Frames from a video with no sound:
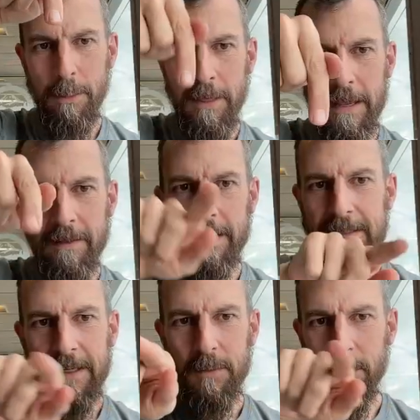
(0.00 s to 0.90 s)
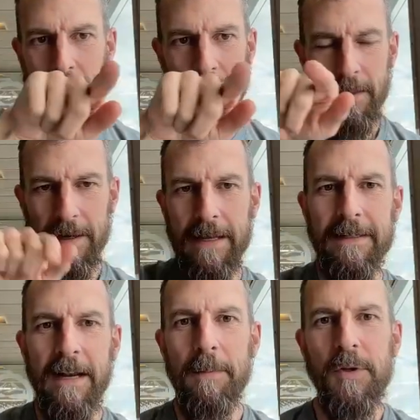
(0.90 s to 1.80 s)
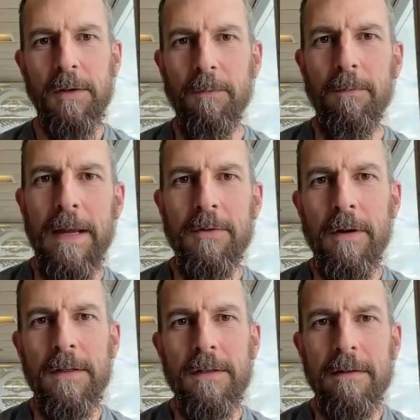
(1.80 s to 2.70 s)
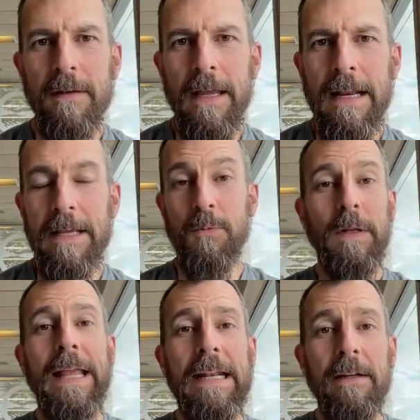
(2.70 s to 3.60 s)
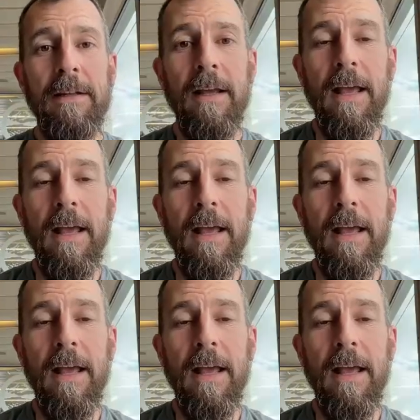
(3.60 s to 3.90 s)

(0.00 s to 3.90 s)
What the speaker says: thing that sits within the nested object matrix, it is related.